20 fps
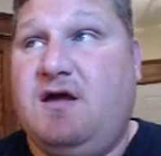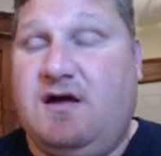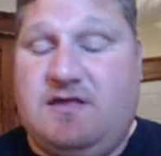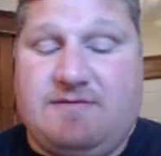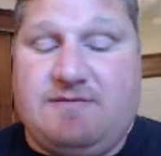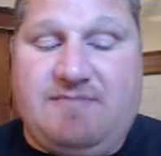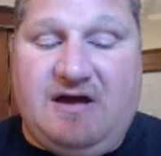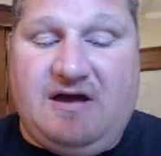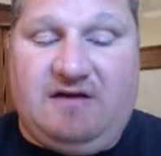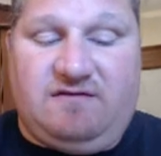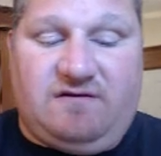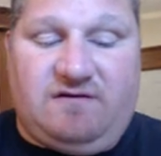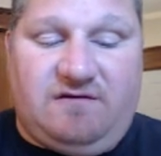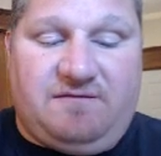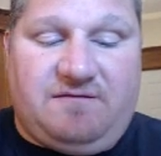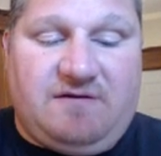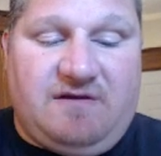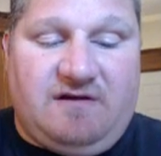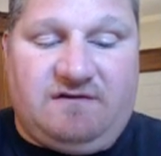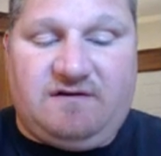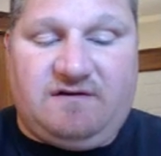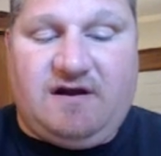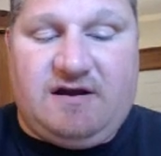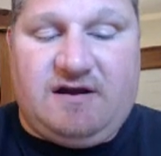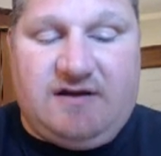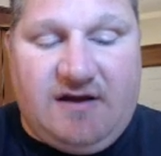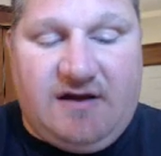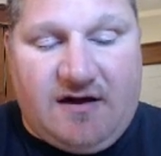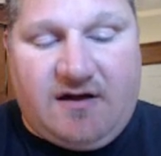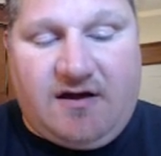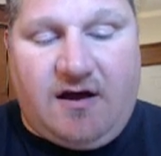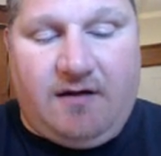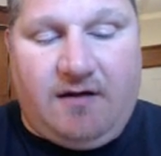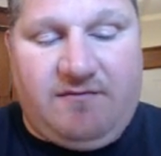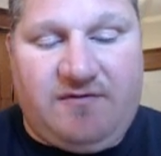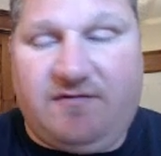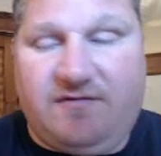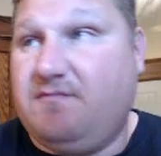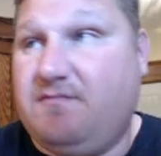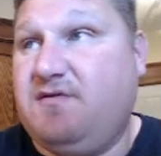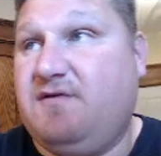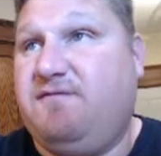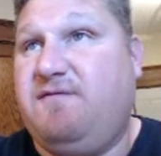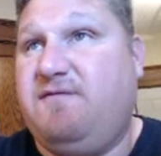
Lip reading: And the basis for this idea comes from the